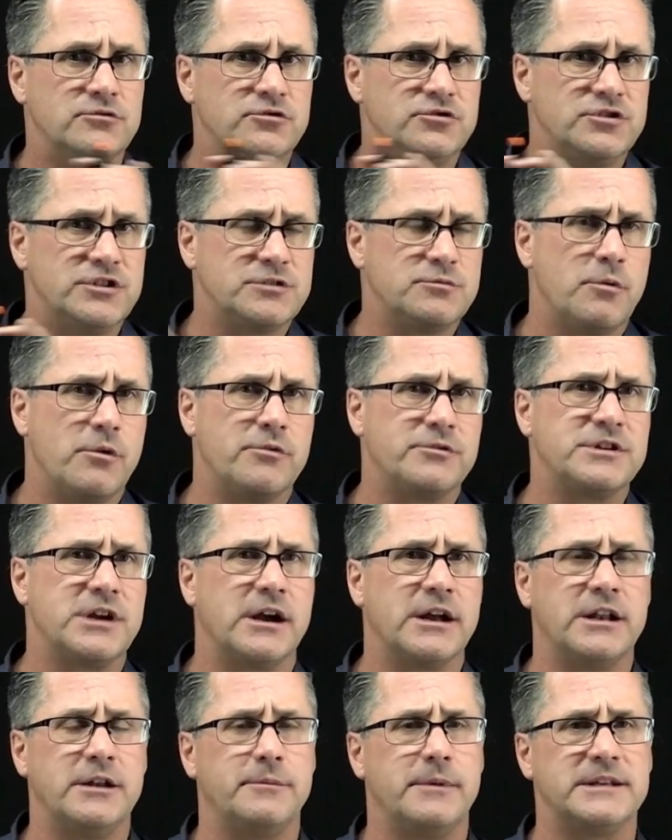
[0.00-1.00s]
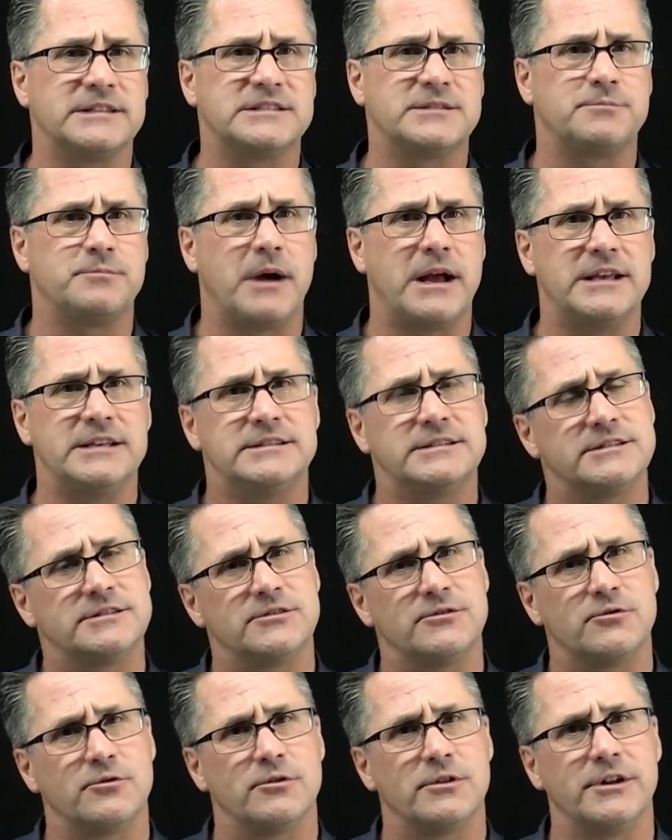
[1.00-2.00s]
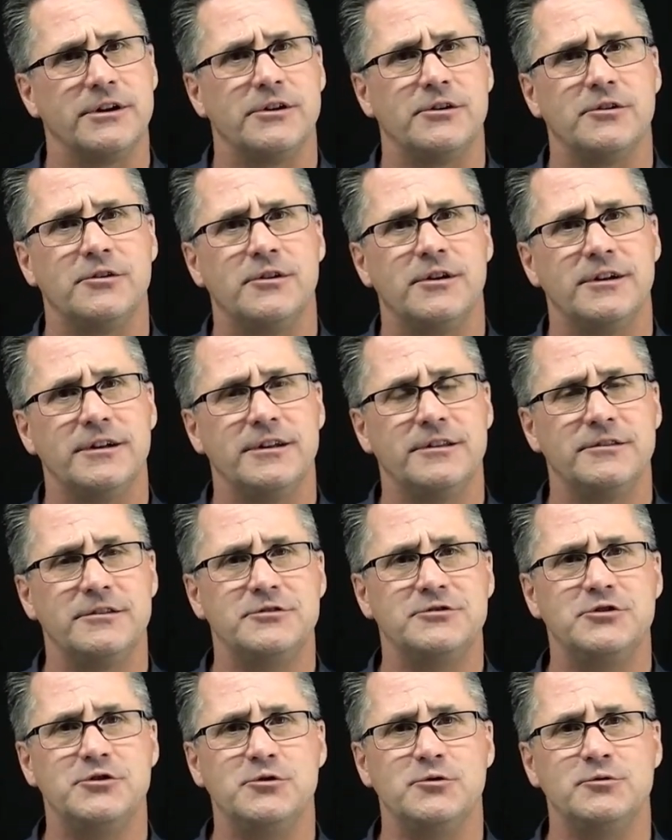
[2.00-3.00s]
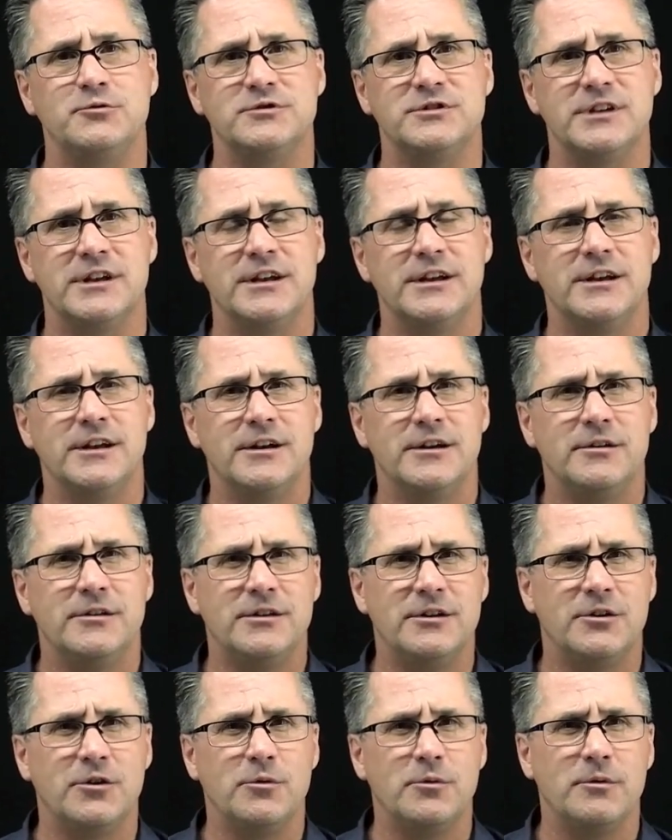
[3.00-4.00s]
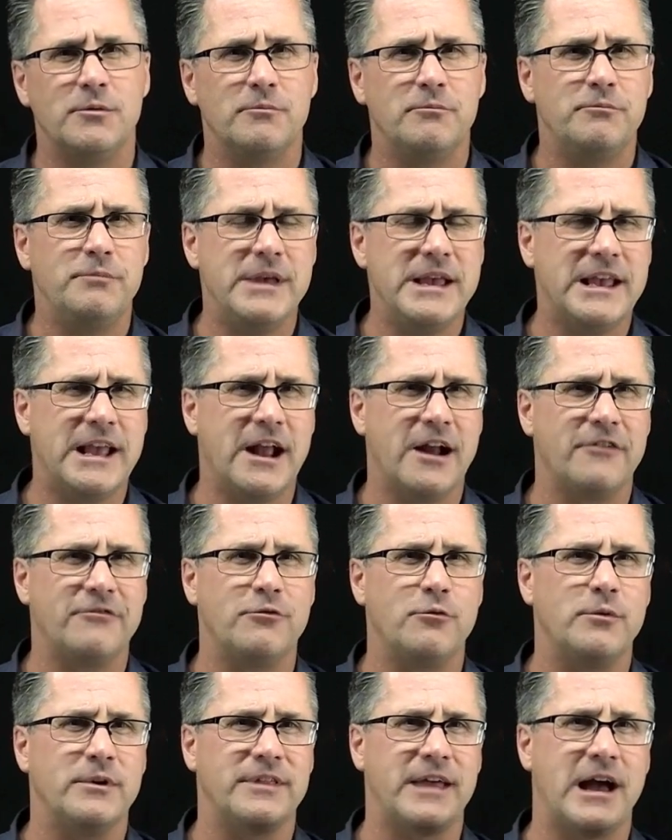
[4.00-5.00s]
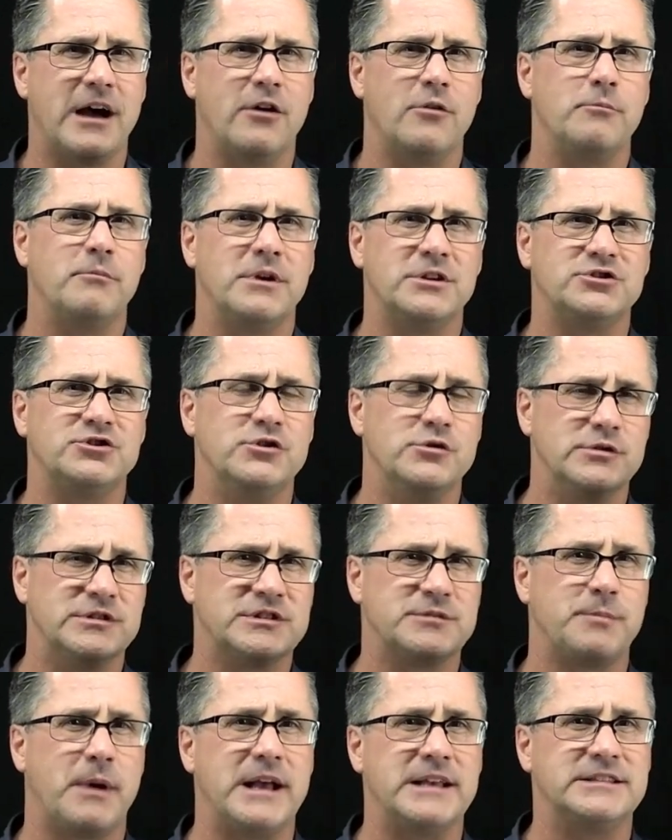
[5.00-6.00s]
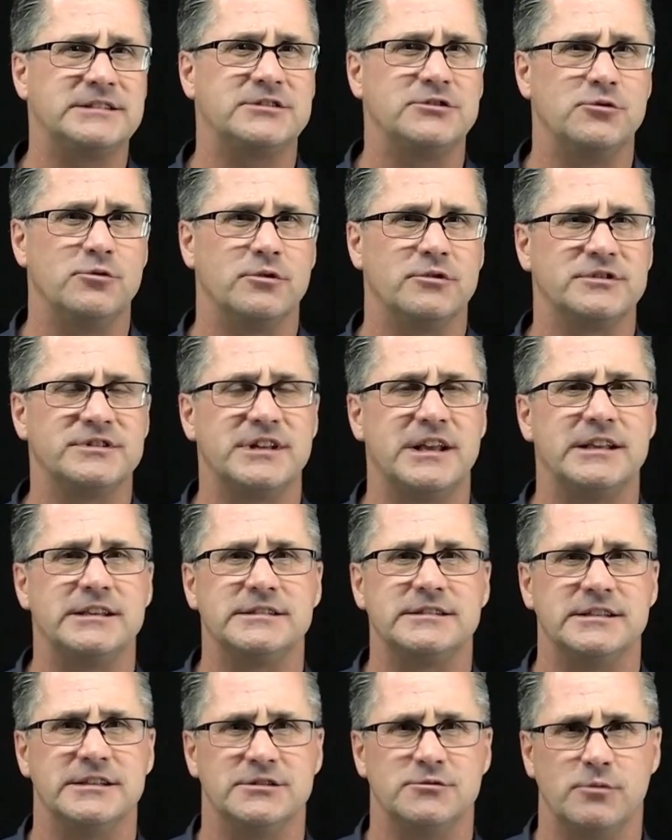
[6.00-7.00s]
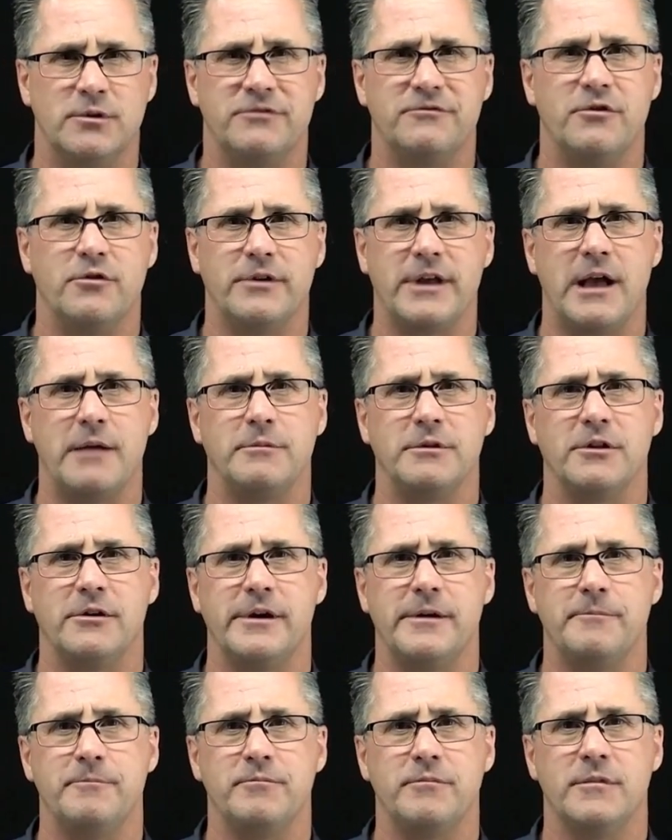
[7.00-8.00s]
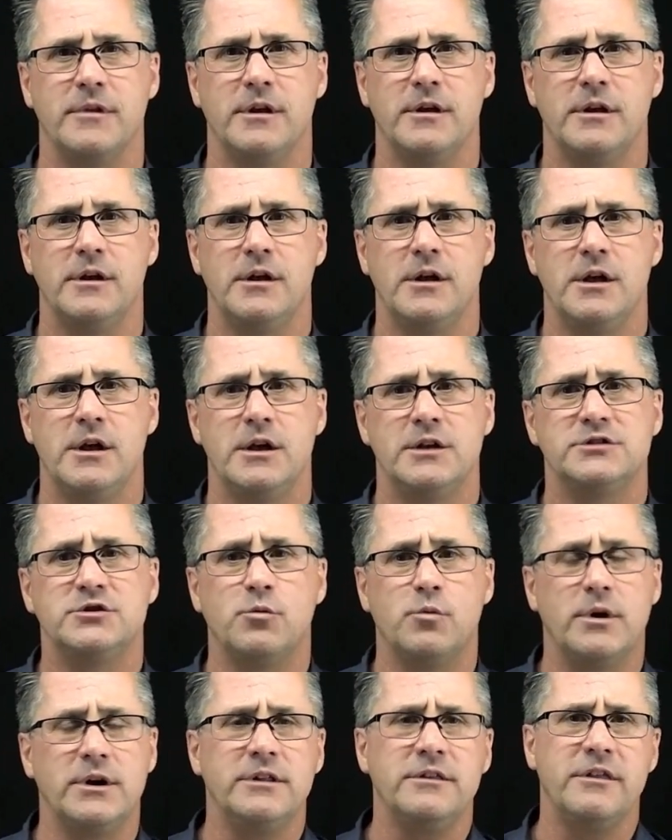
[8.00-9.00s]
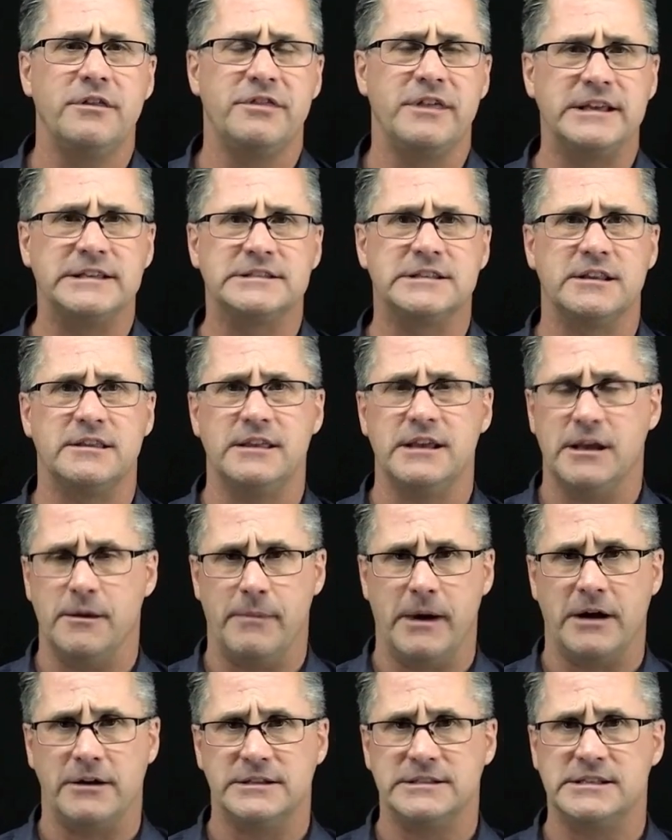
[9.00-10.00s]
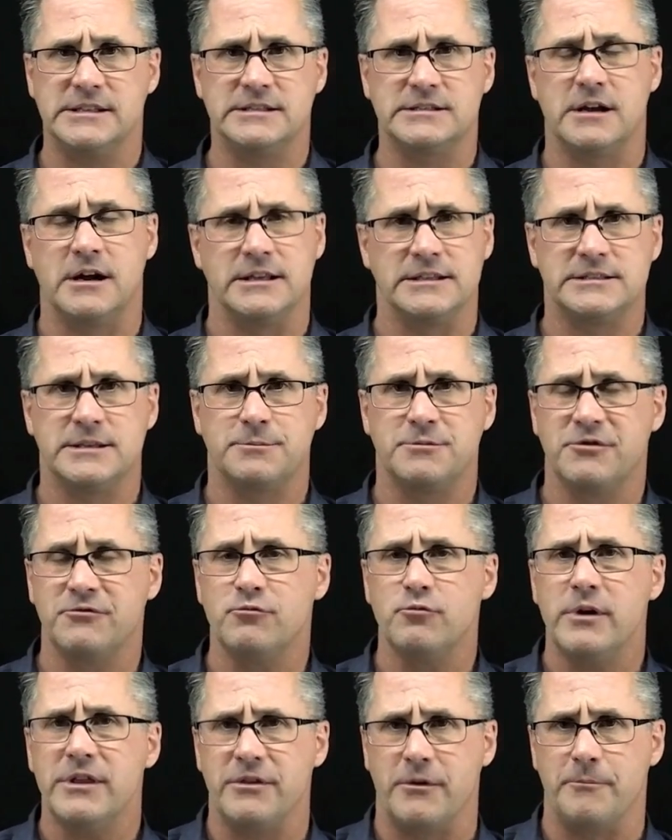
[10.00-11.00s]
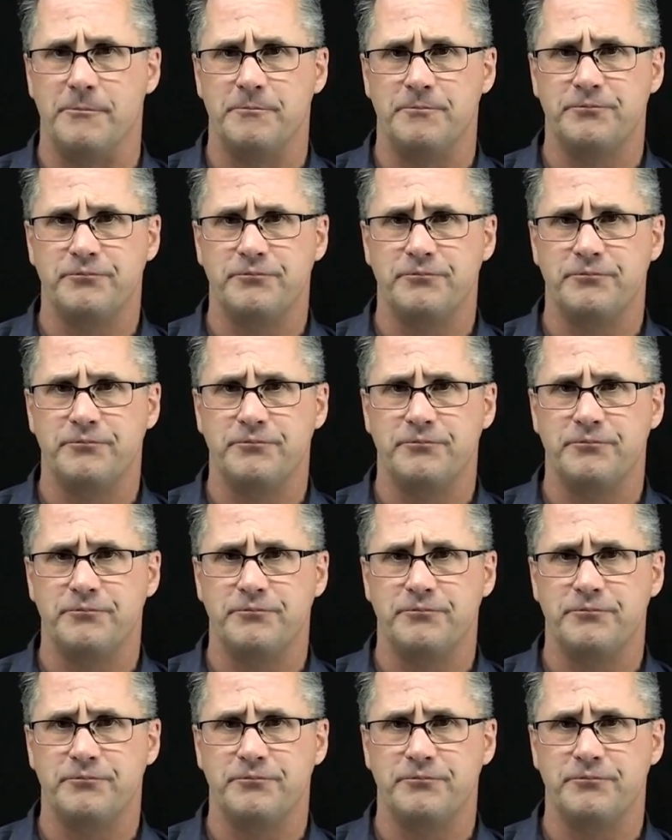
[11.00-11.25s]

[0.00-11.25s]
Just we were talking about spice earlier in the do's, be careful with how much you spice your sentences with vocabulary. So one of the things to think about is this concept of rhythm.